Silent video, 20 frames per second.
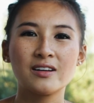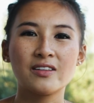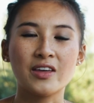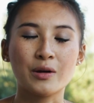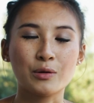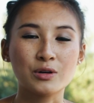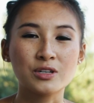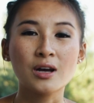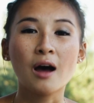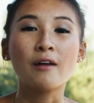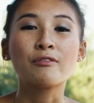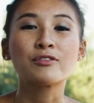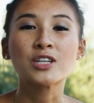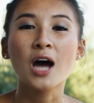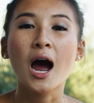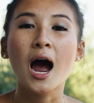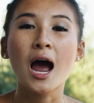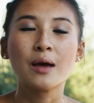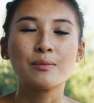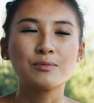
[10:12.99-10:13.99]
there were tough
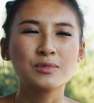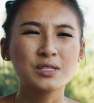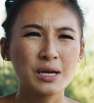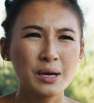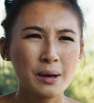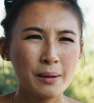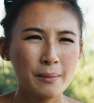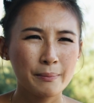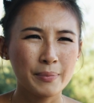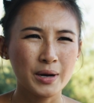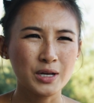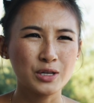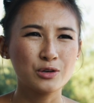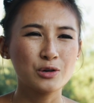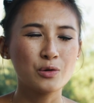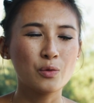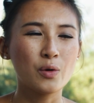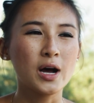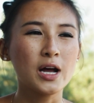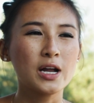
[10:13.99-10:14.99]
times, but you
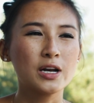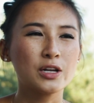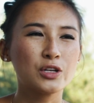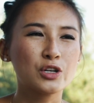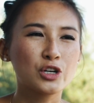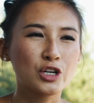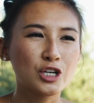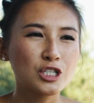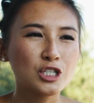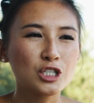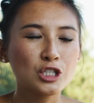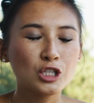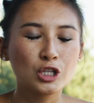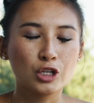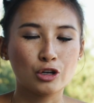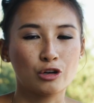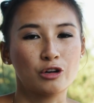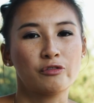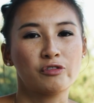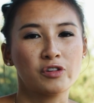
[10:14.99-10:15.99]
know what? You're gonna
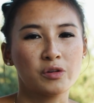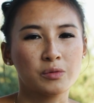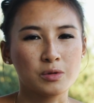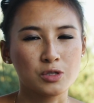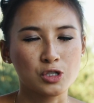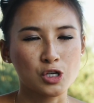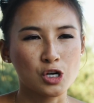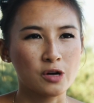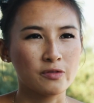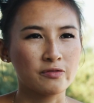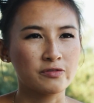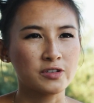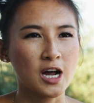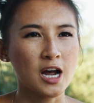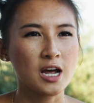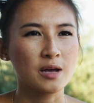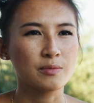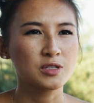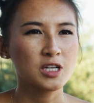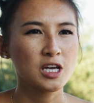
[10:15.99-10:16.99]
learn from those tough
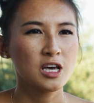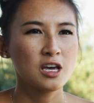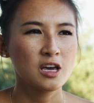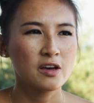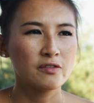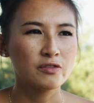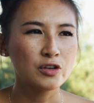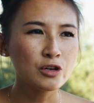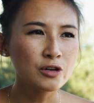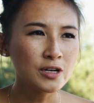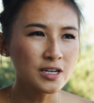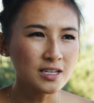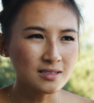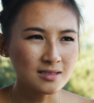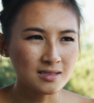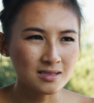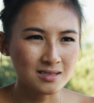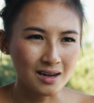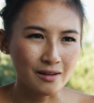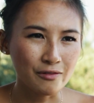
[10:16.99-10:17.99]
times. If you
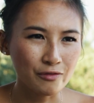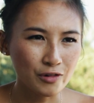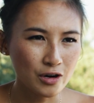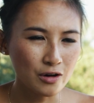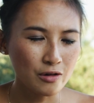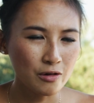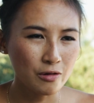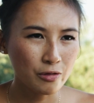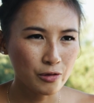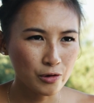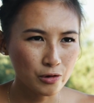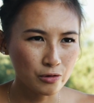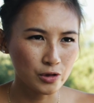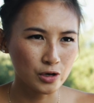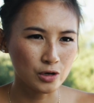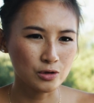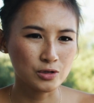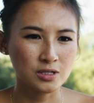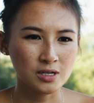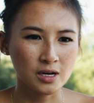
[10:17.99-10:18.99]
didn't suffer through
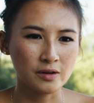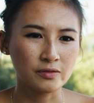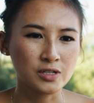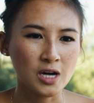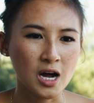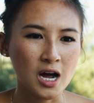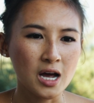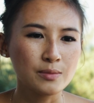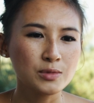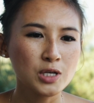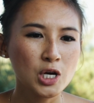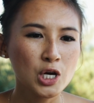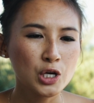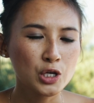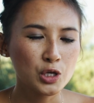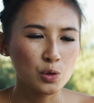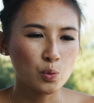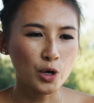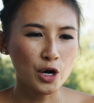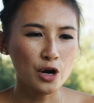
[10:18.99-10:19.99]
those tough times,
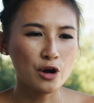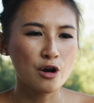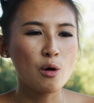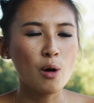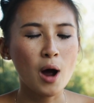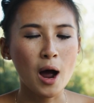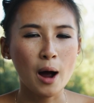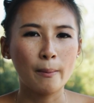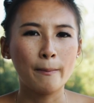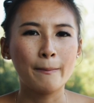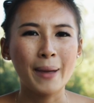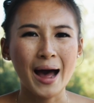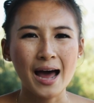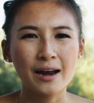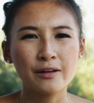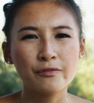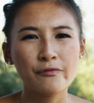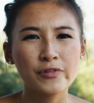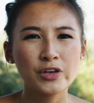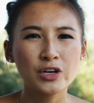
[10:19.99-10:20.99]
you wouldn't know how
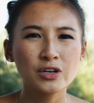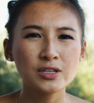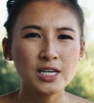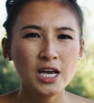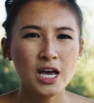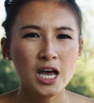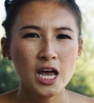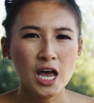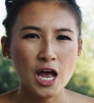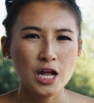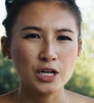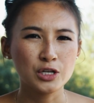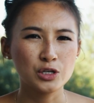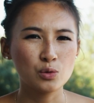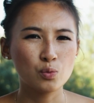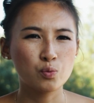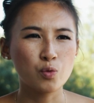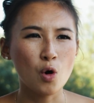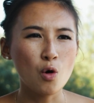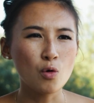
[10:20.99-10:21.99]
bad it feels, and
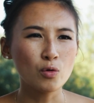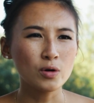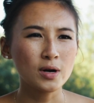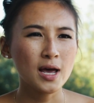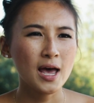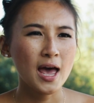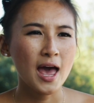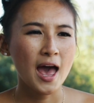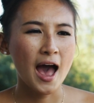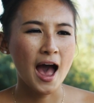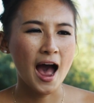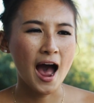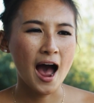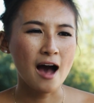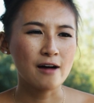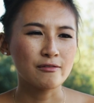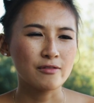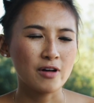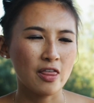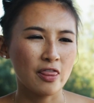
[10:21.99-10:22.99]
you won't
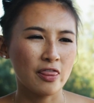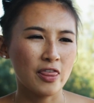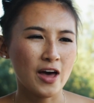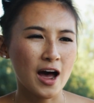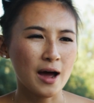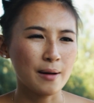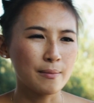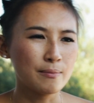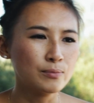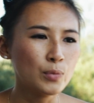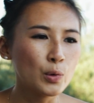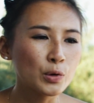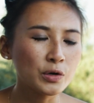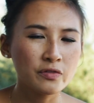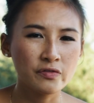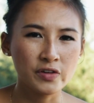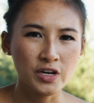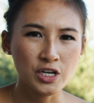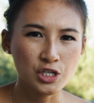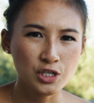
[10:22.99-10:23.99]
have that
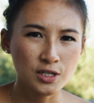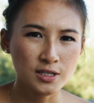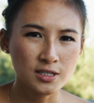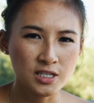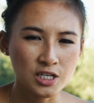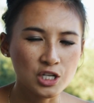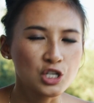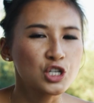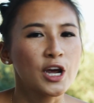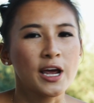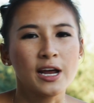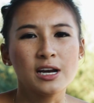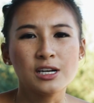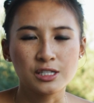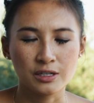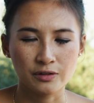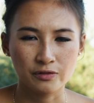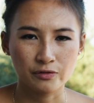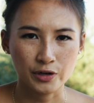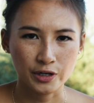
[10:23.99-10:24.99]
motivation to
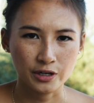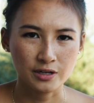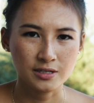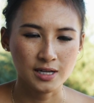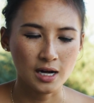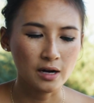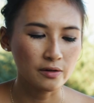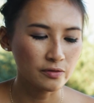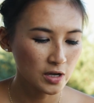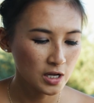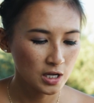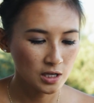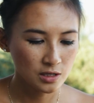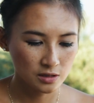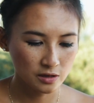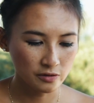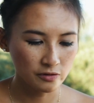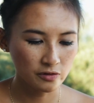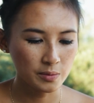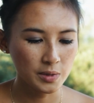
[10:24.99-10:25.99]
change it for yourself.
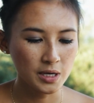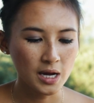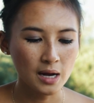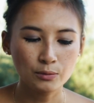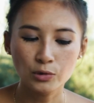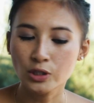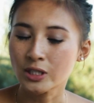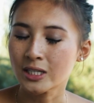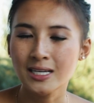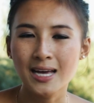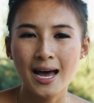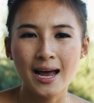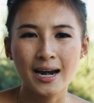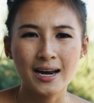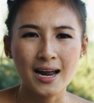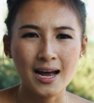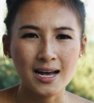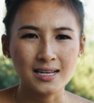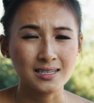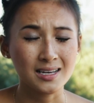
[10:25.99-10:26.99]
So for me, I'm looking at
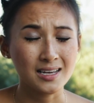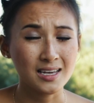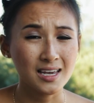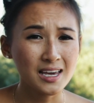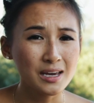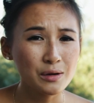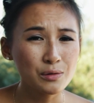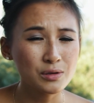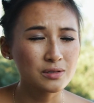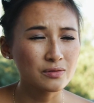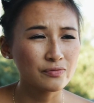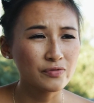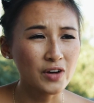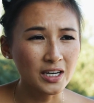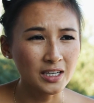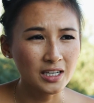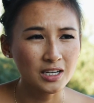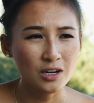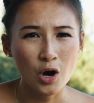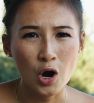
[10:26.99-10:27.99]
it as, it was
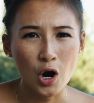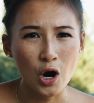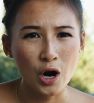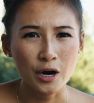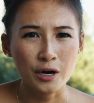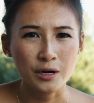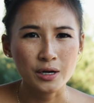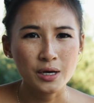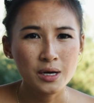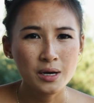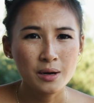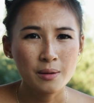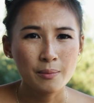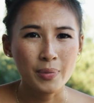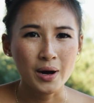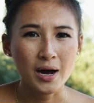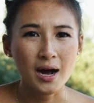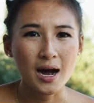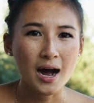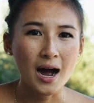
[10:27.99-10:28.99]
fucking hard,
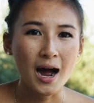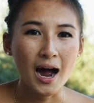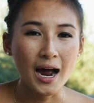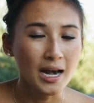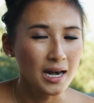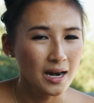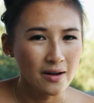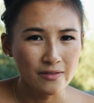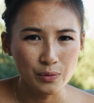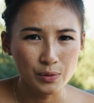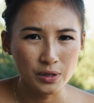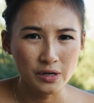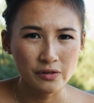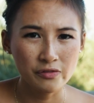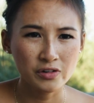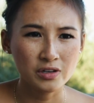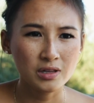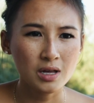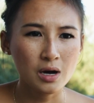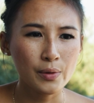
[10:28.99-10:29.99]
but I never wanna
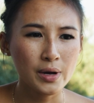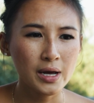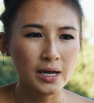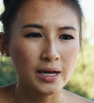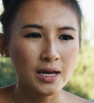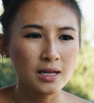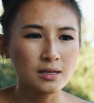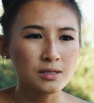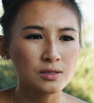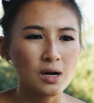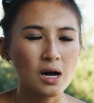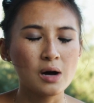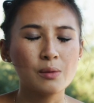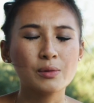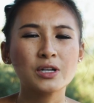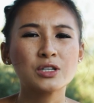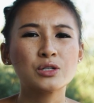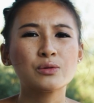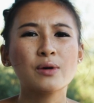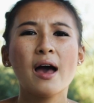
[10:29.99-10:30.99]
feel that way again, so I'm
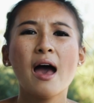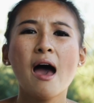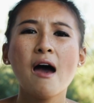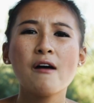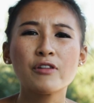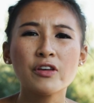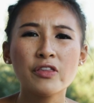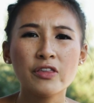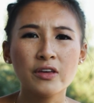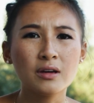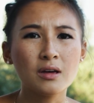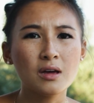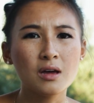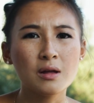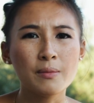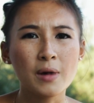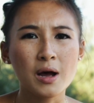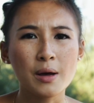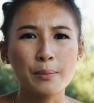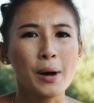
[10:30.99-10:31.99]
gonna do everything
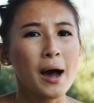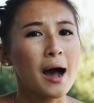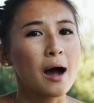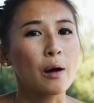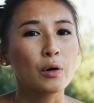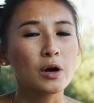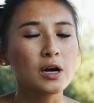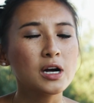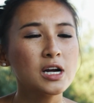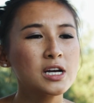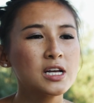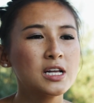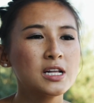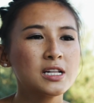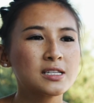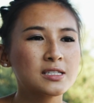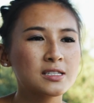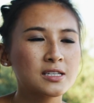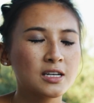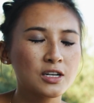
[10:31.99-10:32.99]
in my power
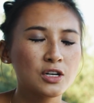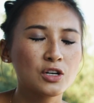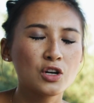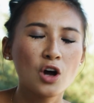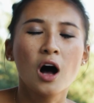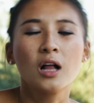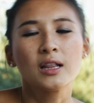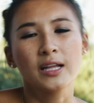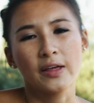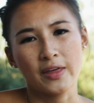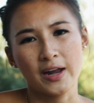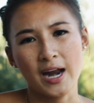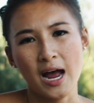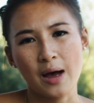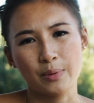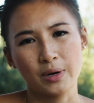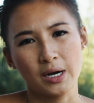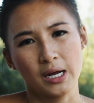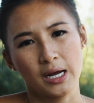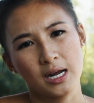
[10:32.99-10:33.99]
to not let that
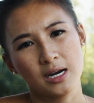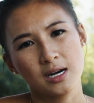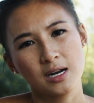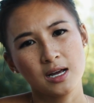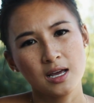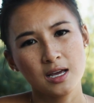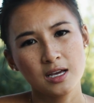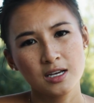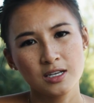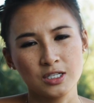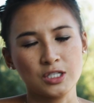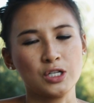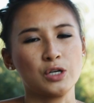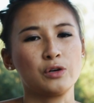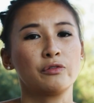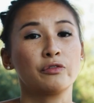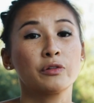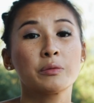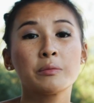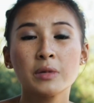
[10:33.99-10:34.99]
happen again.
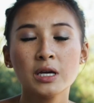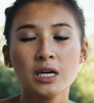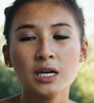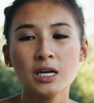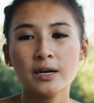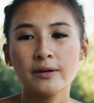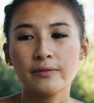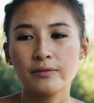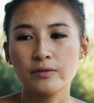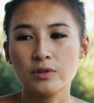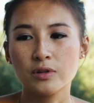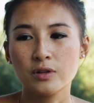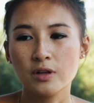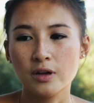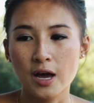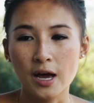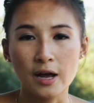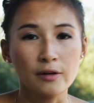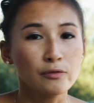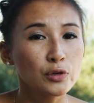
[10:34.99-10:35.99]
So for me,
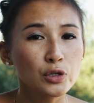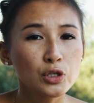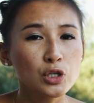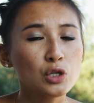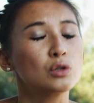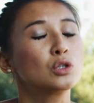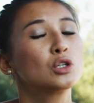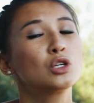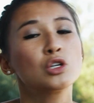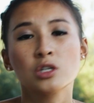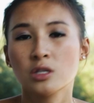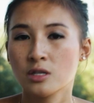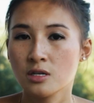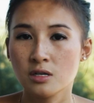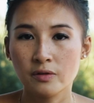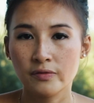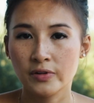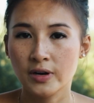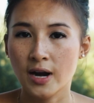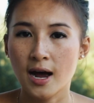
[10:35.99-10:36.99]
and for you, you should
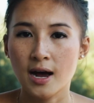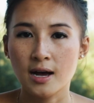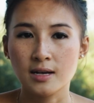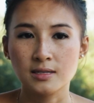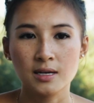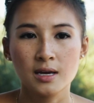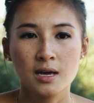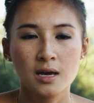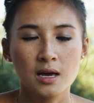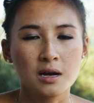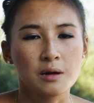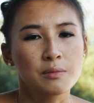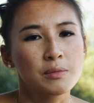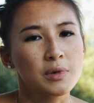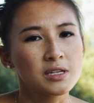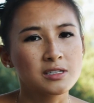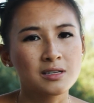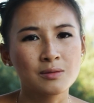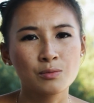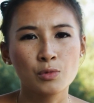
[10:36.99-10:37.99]
think of it as an
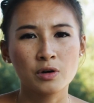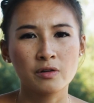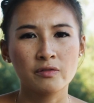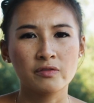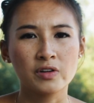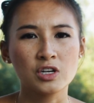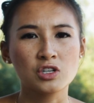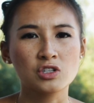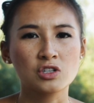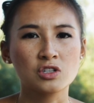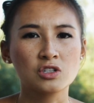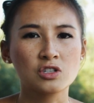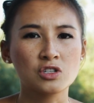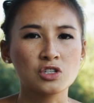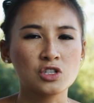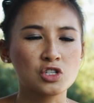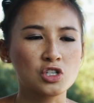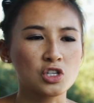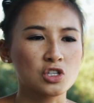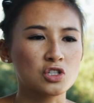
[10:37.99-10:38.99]
amazing motivation
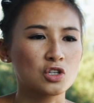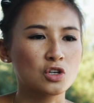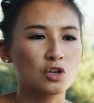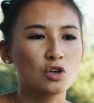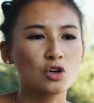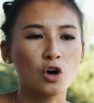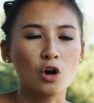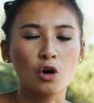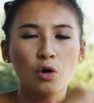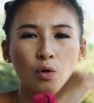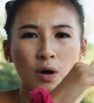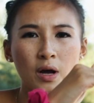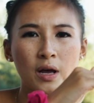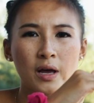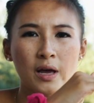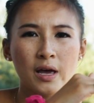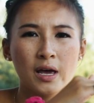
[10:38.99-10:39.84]
to just go